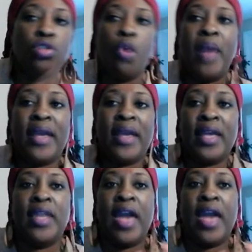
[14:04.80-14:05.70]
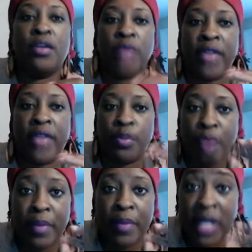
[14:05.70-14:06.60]
go back in at the
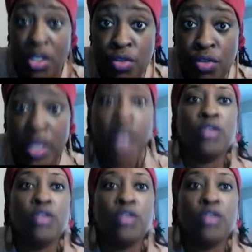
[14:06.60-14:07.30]
proper entry.